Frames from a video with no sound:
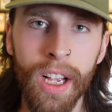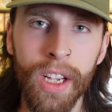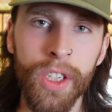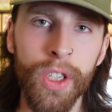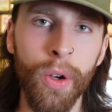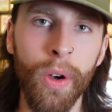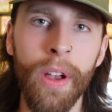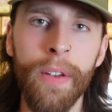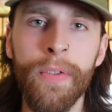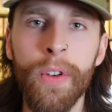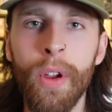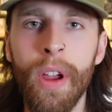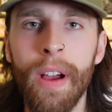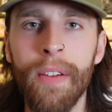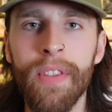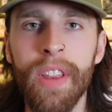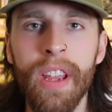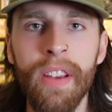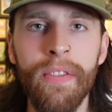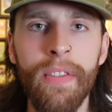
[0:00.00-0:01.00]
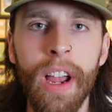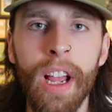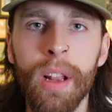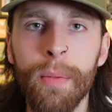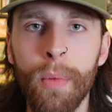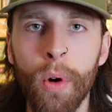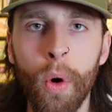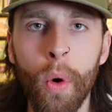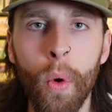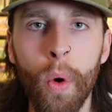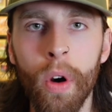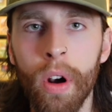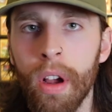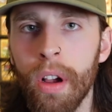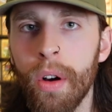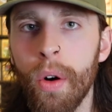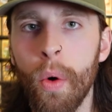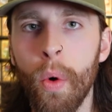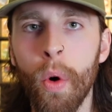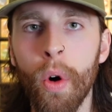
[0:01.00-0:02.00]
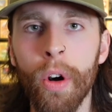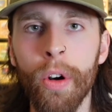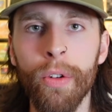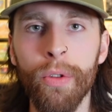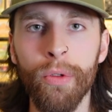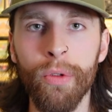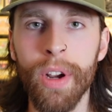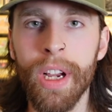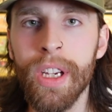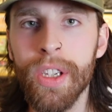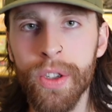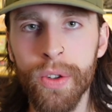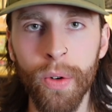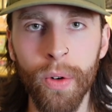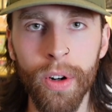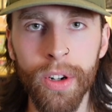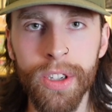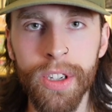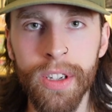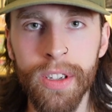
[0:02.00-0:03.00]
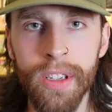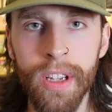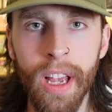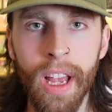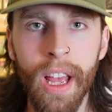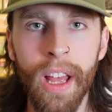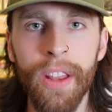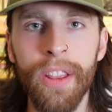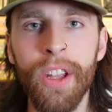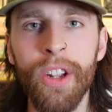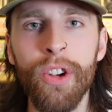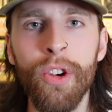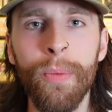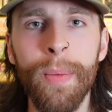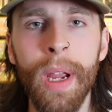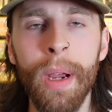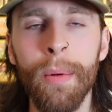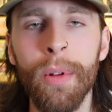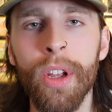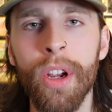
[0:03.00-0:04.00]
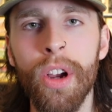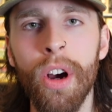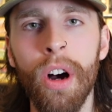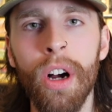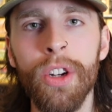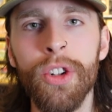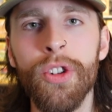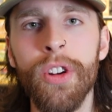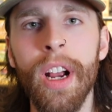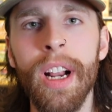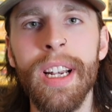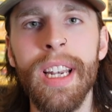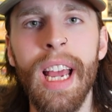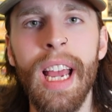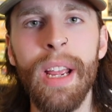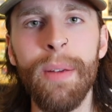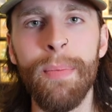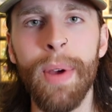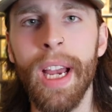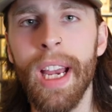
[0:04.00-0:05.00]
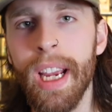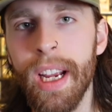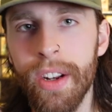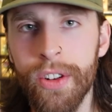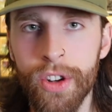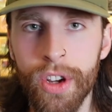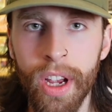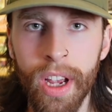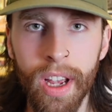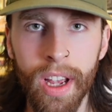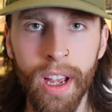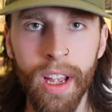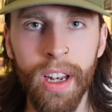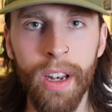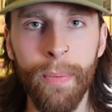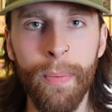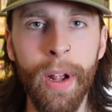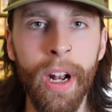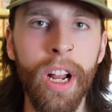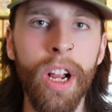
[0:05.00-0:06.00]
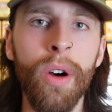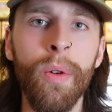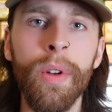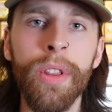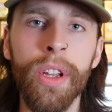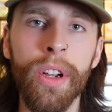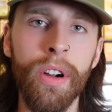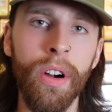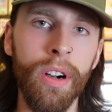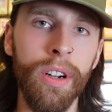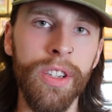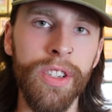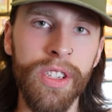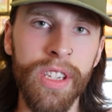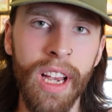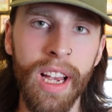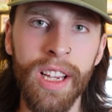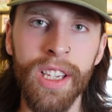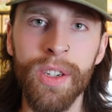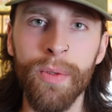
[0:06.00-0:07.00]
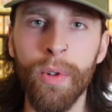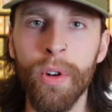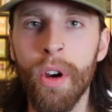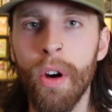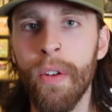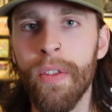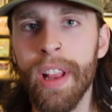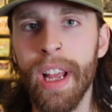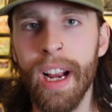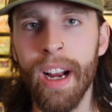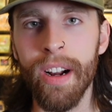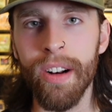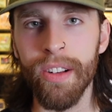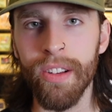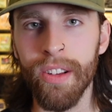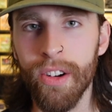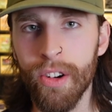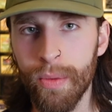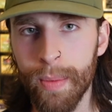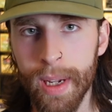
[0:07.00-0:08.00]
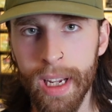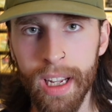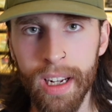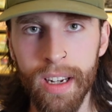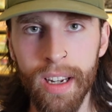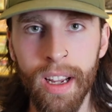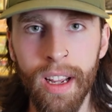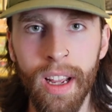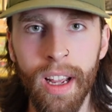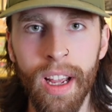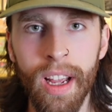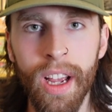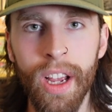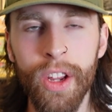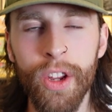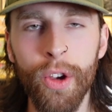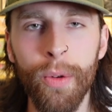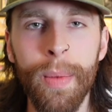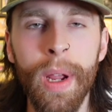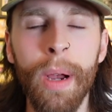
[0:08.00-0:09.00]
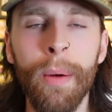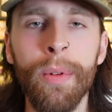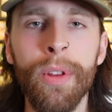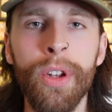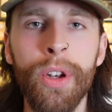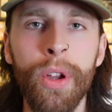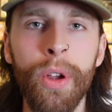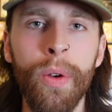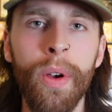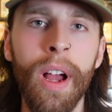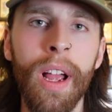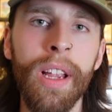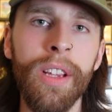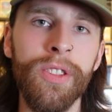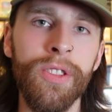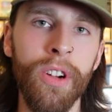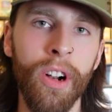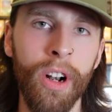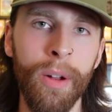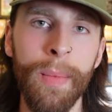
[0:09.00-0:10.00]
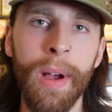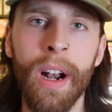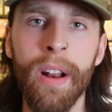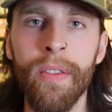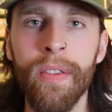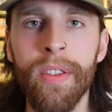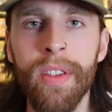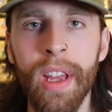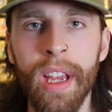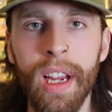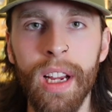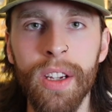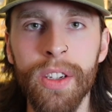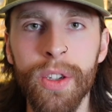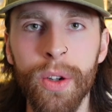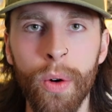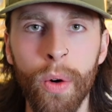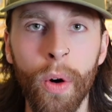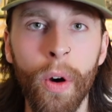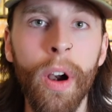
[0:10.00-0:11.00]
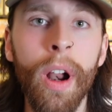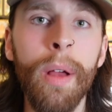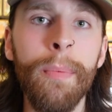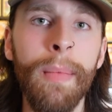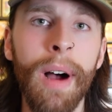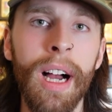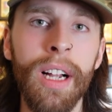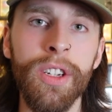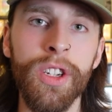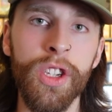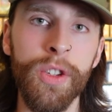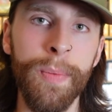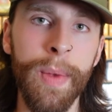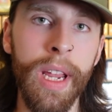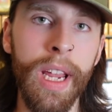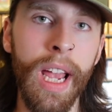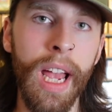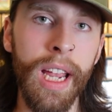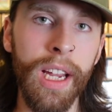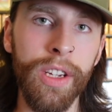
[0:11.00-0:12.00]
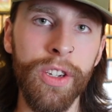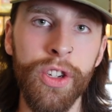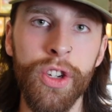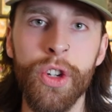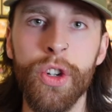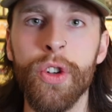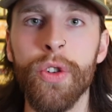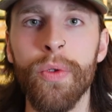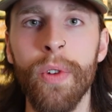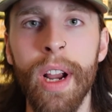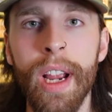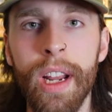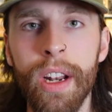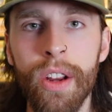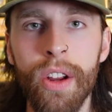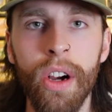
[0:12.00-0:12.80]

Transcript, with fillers: So if you have the available aura or resources, then you'll be able to contract a page depending on what the card says, and we'll go over that here in a little bit, you'll be able to do a certain amount of things, or it might just be a straight